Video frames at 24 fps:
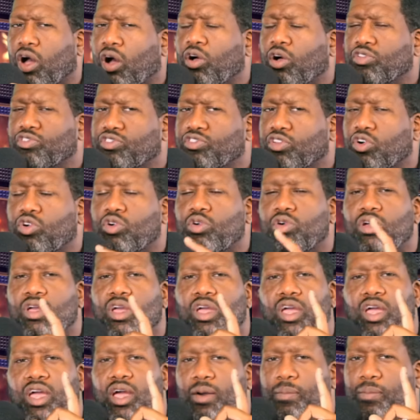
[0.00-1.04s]
also,
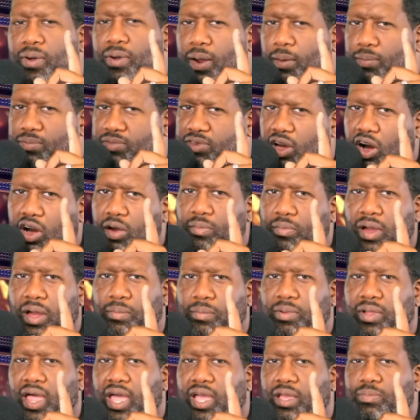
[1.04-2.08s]
but I'm talking
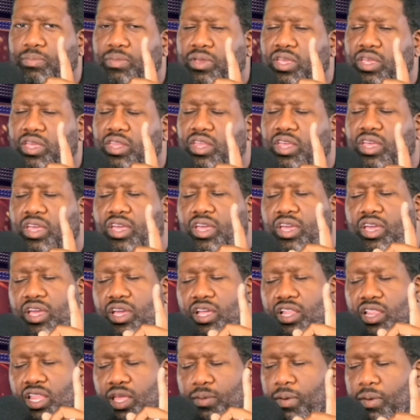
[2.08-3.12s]
about black men.
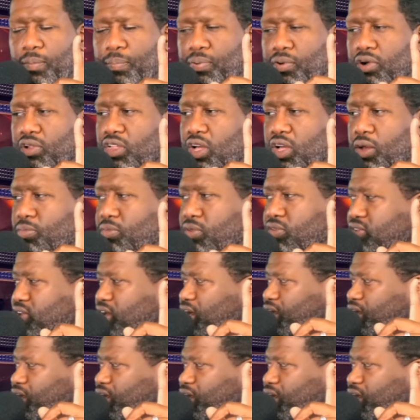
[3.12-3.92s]
Let me pull up this